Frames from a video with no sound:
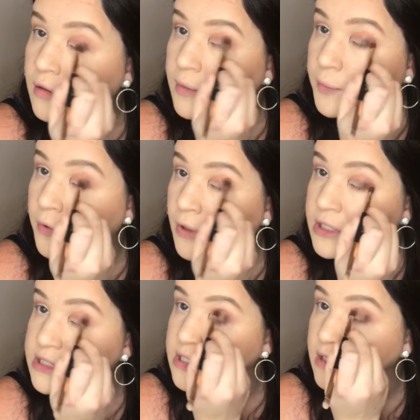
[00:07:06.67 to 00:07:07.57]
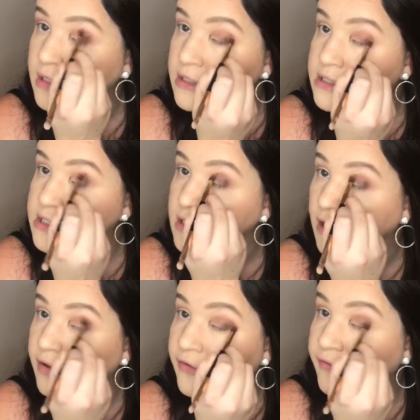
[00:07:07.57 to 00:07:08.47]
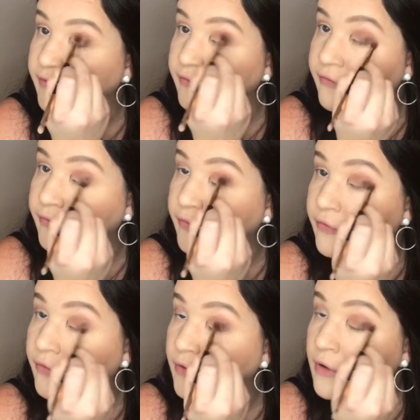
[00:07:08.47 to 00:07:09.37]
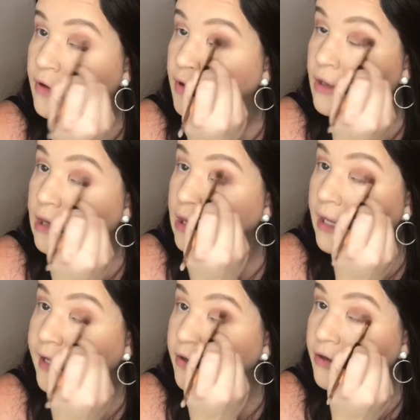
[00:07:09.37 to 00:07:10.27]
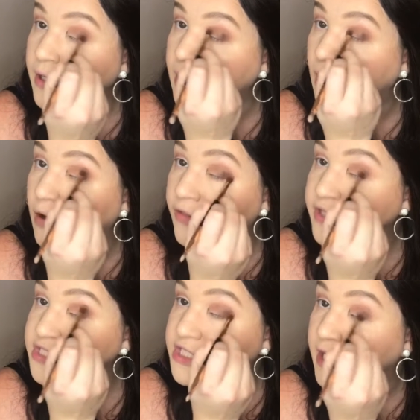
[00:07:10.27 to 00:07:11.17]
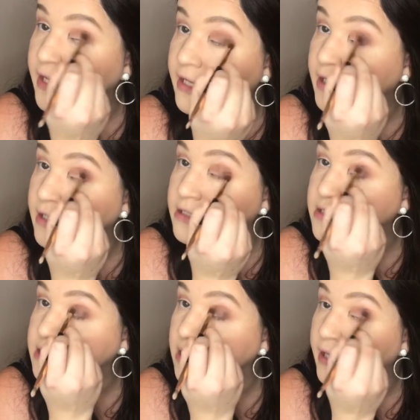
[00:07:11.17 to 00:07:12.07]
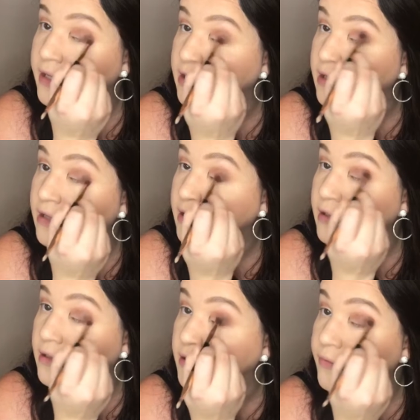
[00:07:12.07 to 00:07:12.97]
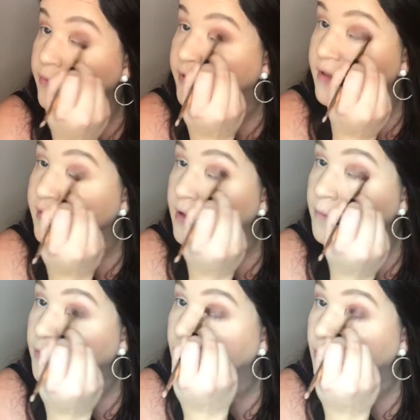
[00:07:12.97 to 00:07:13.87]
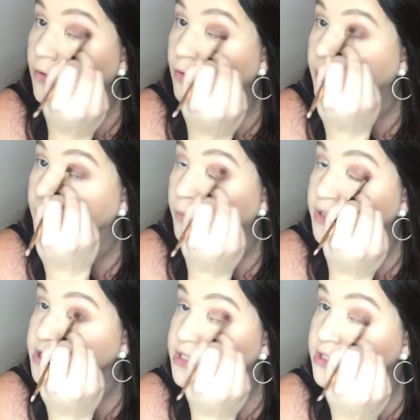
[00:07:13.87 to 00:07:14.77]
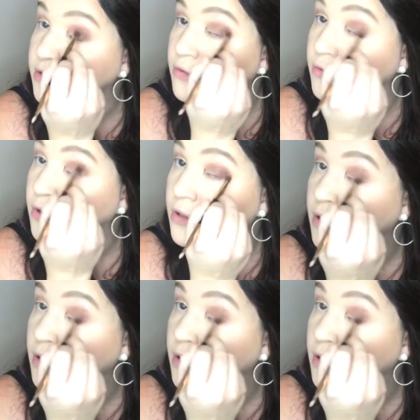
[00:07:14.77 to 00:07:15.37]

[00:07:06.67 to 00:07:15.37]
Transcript: a process of layering all the shades and then doing that same circle and windshield,